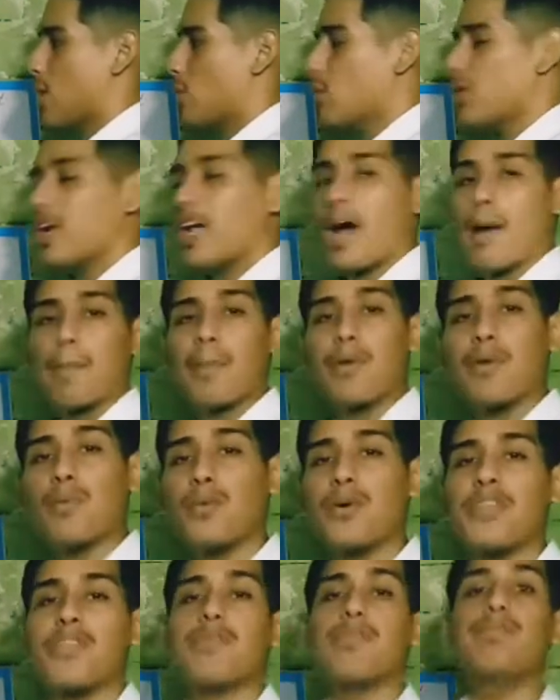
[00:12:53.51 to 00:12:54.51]
What happened
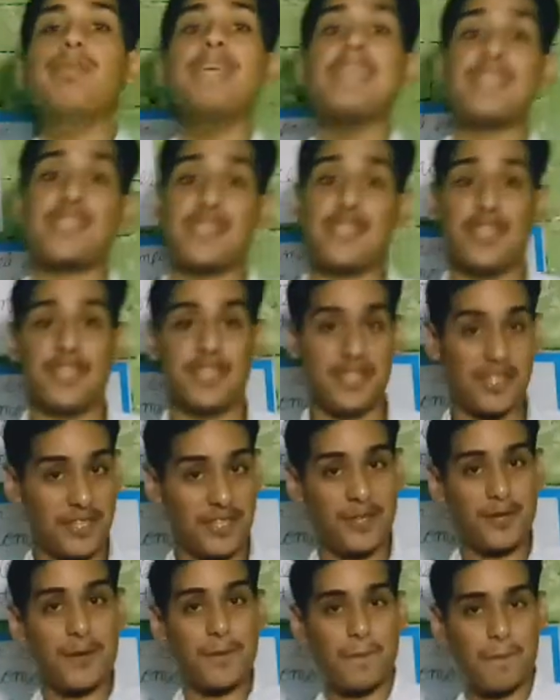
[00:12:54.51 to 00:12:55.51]
with visit?
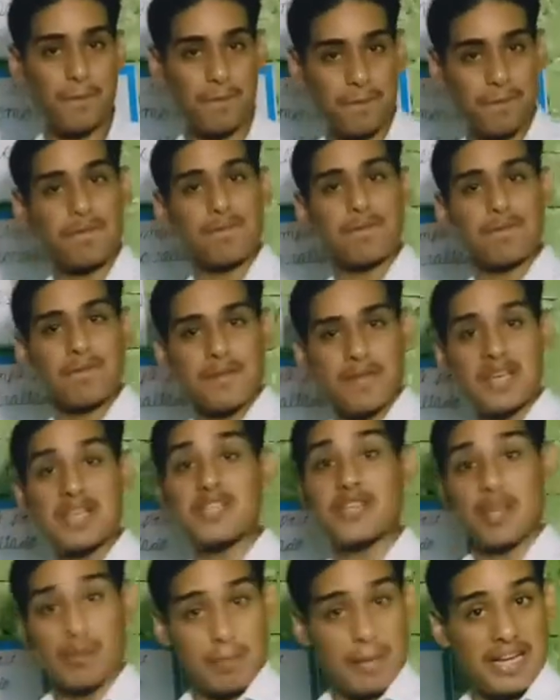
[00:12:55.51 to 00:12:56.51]
Does
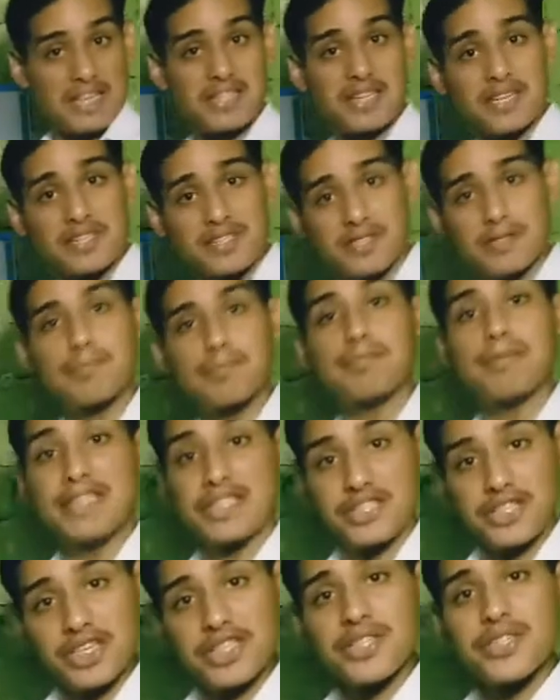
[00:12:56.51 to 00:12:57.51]
that make sense?
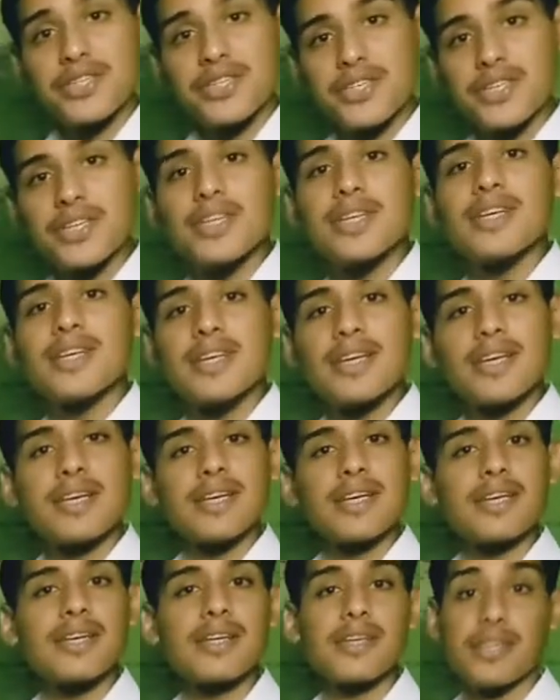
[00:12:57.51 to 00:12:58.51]
Visit?
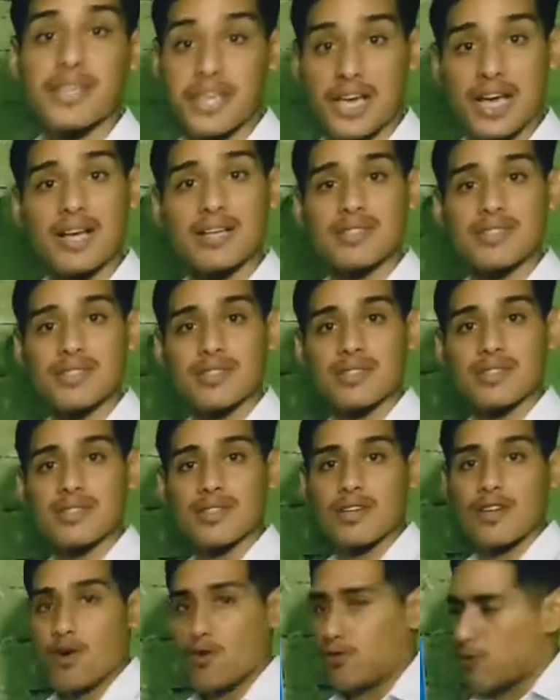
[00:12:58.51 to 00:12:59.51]
Yes,
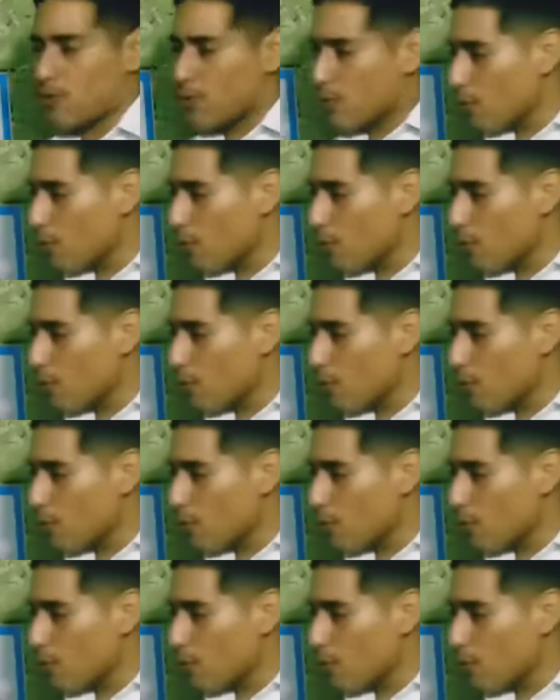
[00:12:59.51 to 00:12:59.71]
of